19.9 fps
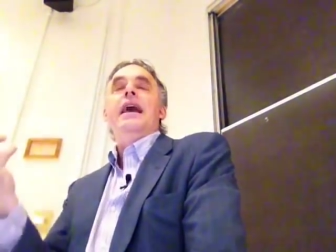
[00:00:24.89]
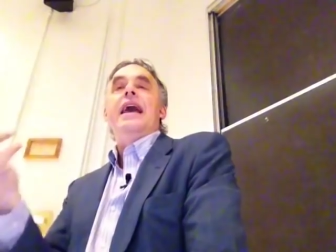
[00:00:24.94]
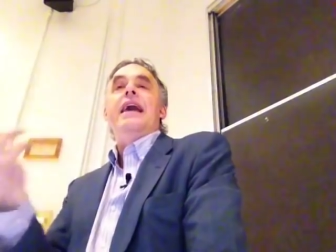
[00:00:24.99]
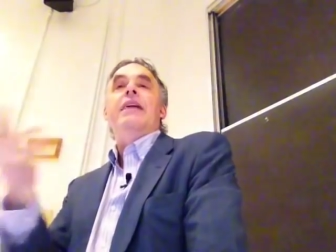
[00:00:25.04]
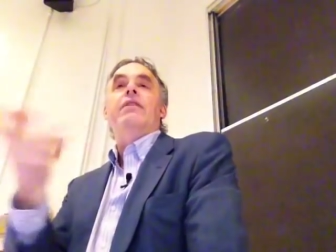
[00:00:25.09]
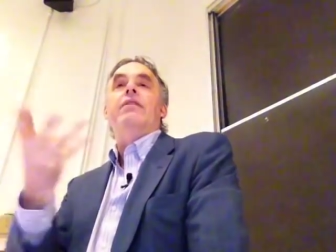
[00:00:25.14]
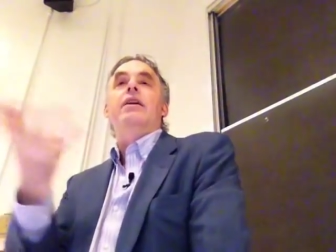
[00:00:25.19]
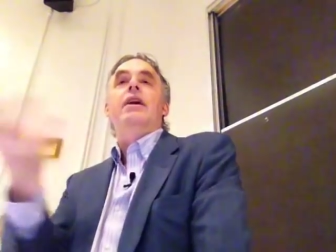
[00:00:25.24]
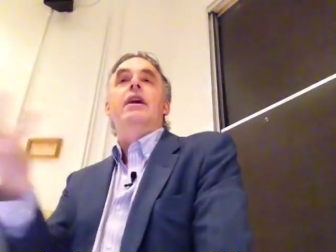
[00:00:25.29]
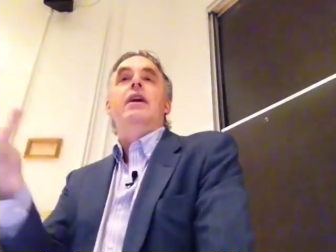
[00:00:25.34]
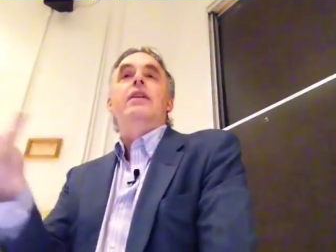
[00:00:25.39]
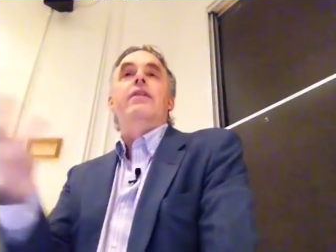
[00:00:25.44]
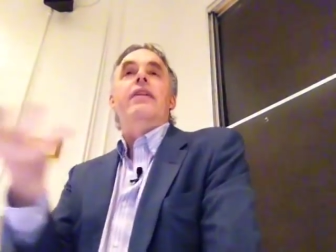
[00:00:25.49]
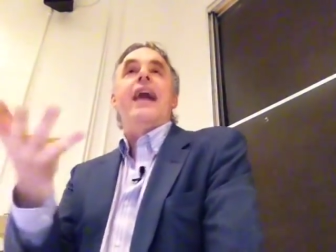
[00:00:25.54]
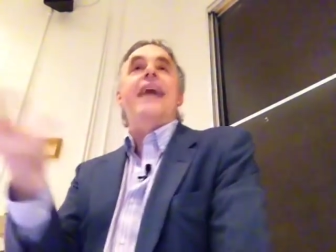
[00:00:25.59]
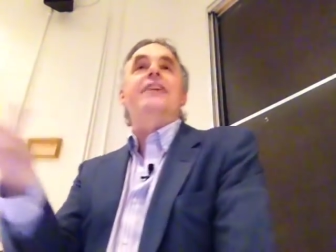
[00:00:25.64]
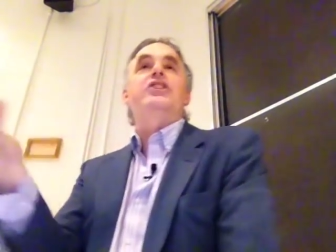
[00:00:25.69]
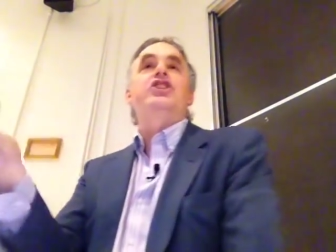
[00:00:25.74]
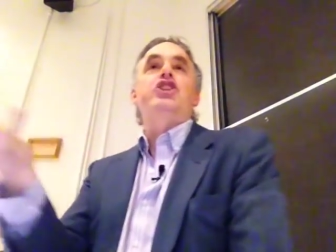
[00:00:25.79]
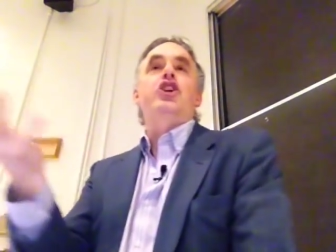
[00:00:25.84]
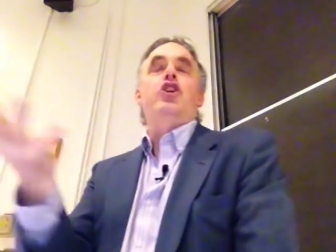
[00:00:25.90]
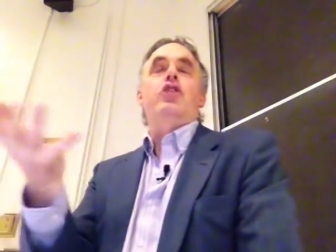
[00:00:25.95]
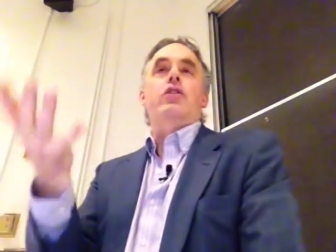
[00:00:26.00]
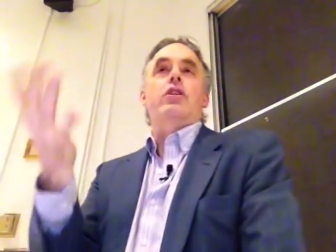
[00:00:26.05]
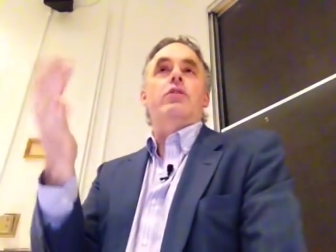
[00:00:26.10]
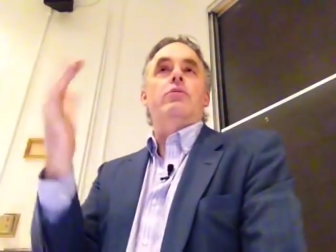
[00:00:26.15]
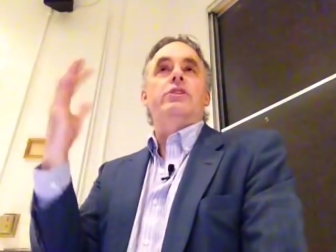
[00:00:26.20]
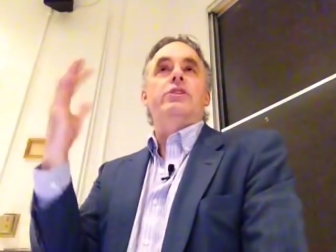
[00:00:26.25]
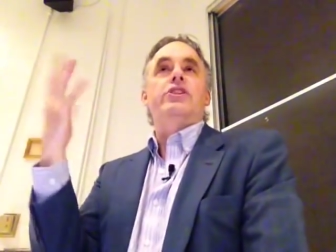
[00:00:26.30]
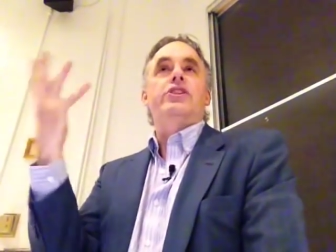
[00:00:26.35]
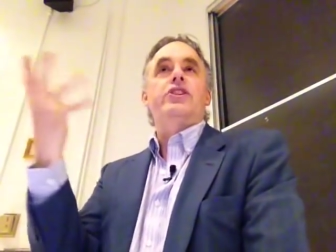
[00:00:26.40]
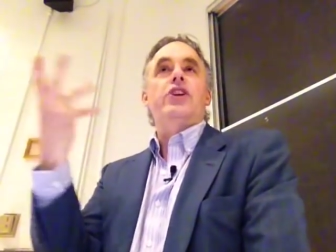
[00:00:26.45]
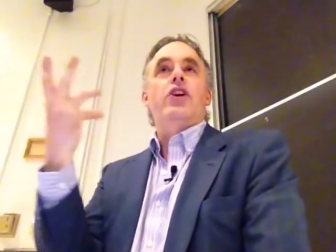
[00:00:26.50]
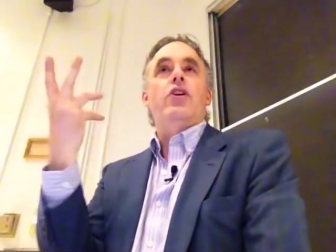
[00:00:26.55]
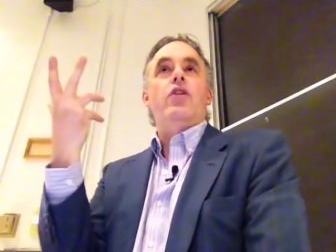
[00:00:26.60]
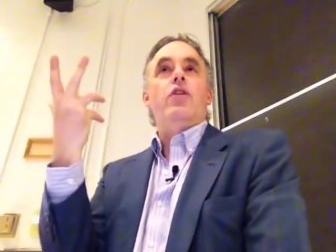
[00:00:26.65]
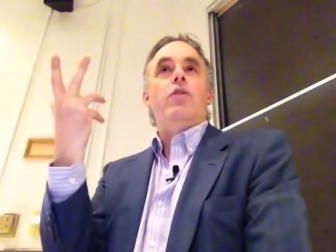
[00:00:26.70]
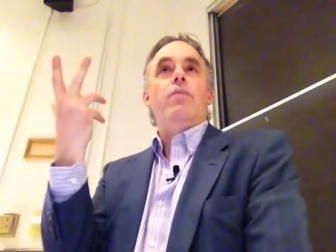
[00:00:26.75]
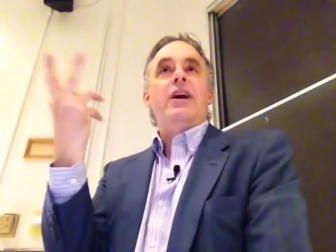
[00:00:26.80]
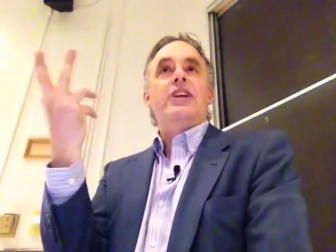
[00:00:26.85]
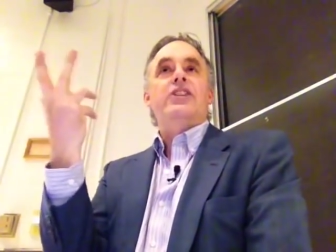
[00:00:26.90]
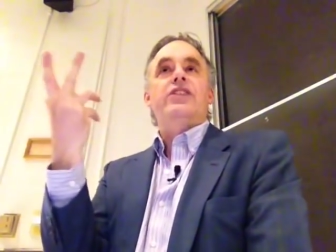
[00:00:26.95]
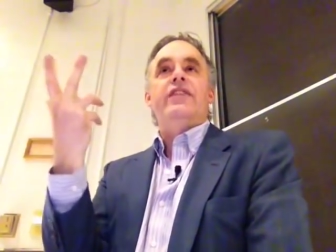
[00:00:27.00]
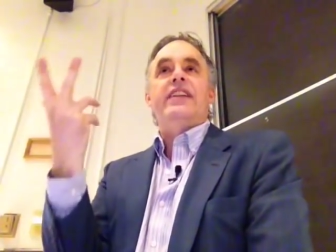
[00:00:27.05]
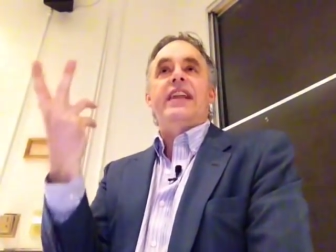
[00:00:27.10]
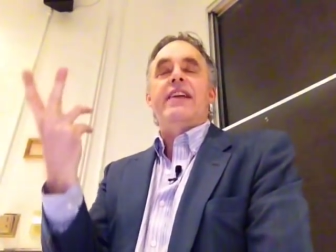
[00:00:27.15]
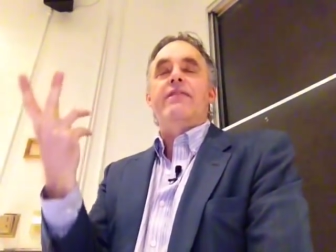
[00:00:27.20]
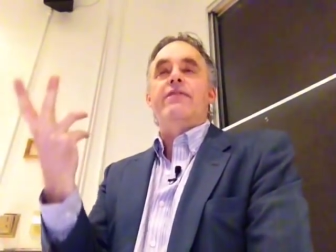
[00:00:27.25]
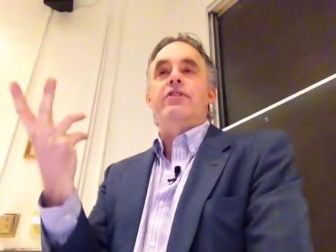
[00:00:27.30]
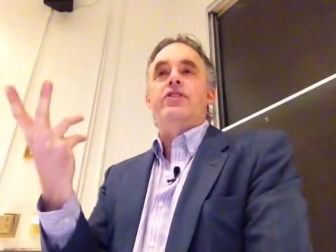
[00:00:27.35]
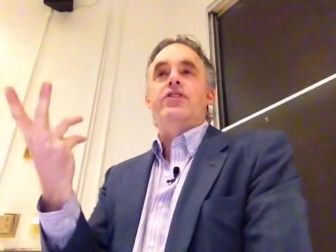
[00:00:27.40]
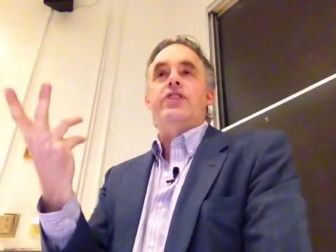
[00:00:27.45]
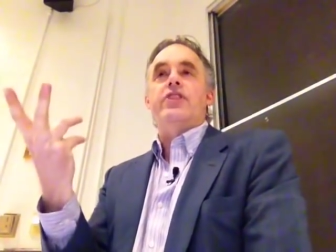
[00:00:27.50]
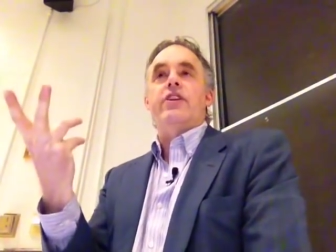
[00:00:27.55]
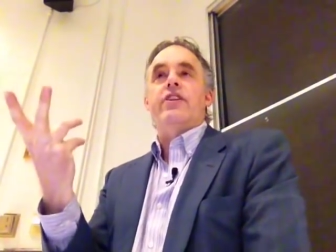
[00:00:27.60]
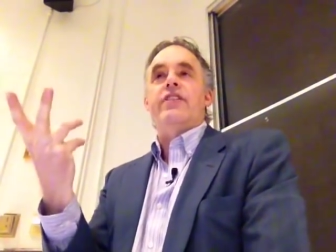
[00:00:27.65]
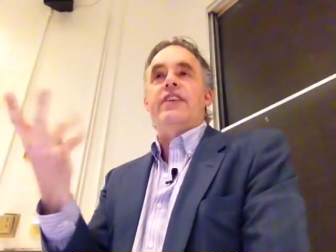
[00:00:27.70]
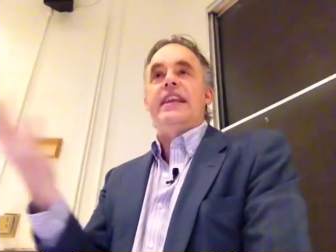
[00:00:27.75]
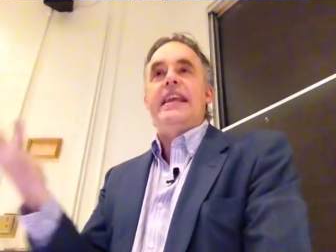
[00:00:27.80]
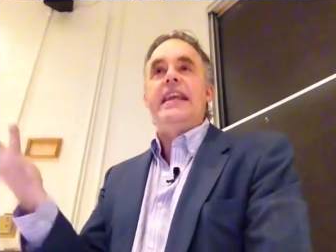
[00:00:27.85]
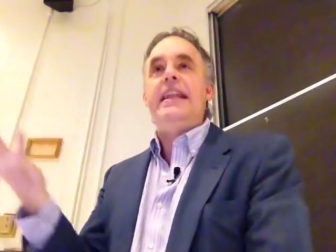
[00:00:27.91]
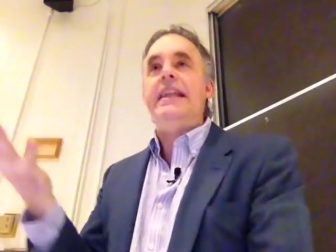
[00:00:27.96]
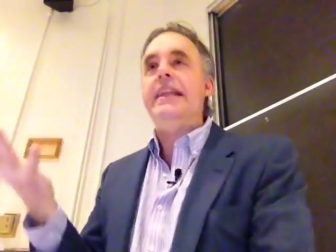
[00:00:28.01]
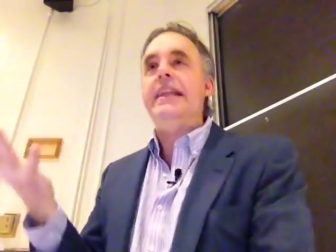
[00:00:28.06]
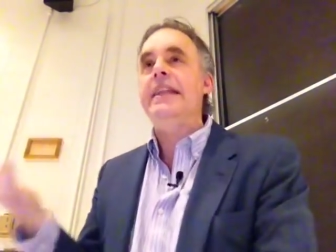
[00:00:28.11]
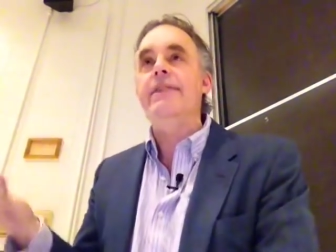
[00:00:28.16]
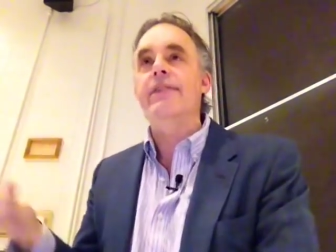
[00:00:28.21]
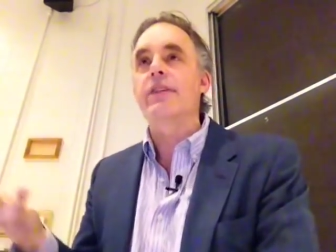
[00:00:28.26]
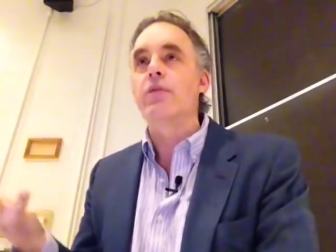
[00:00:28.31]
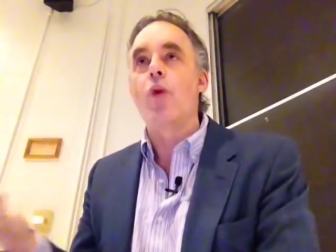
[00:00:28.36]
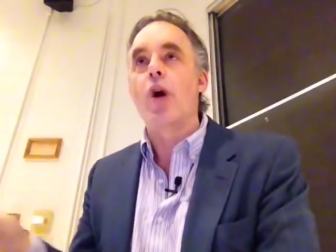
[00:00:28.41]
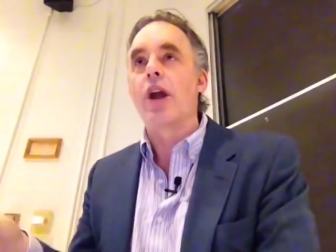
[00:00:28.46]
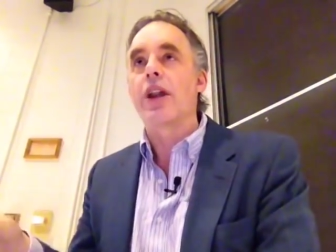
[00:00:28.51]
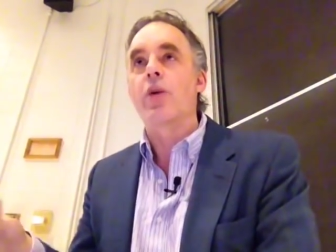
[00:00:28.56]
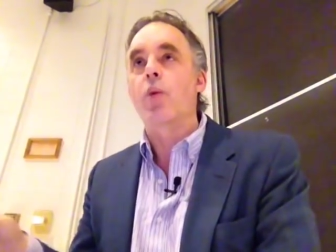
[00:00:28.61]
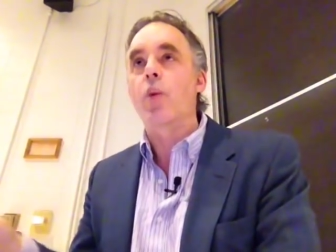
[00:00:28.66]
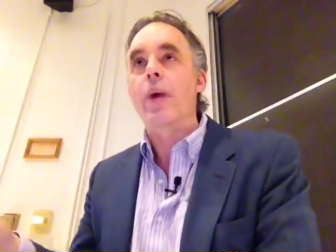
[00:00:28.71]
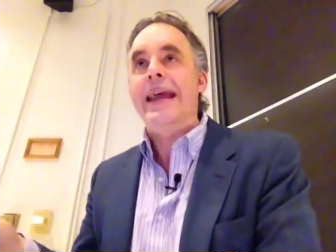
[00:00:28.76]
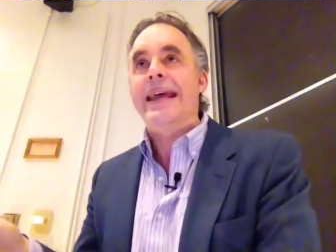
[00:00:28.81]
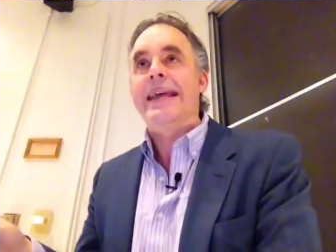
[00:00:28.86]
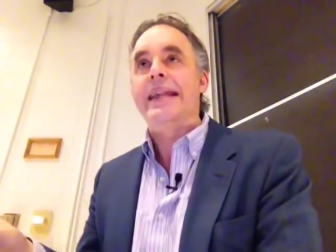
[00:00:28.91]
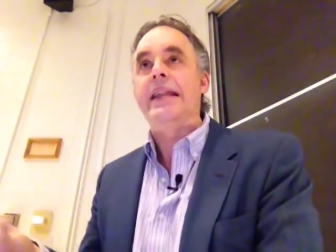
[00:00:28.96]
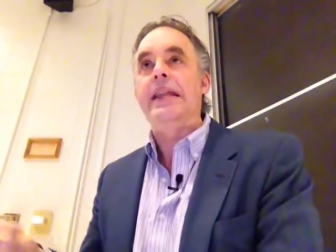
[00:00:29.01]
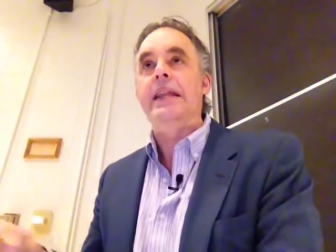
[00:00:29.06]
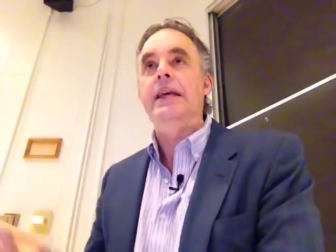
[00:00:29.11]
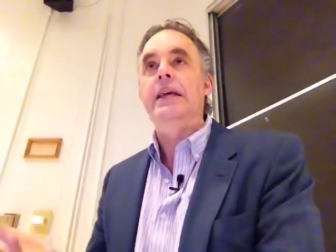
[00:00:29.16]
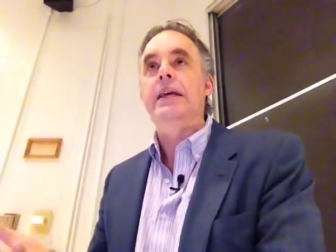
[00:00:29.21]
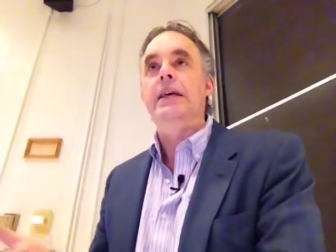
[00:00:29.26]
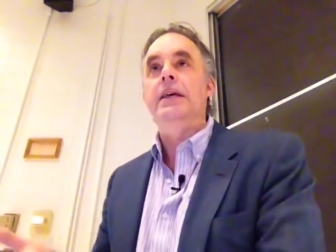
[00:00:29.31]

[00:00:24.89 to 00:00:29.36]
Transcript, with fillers: And that Joker was so much of an adversary that he didn't even want to win.